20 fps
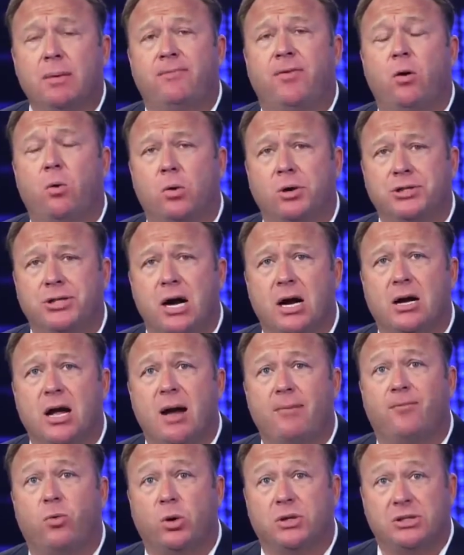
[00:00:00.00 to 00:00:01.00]

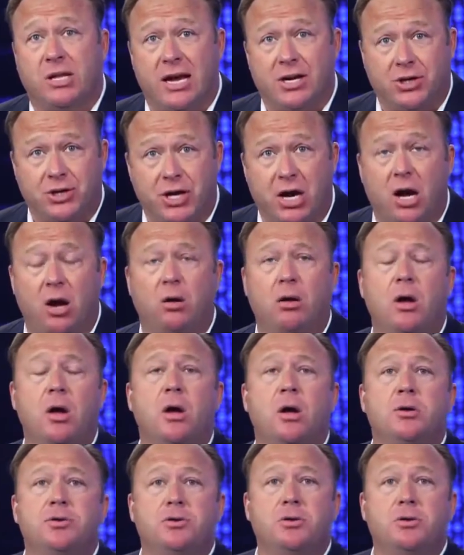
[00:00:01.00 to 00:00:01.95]
Infowars.com/show,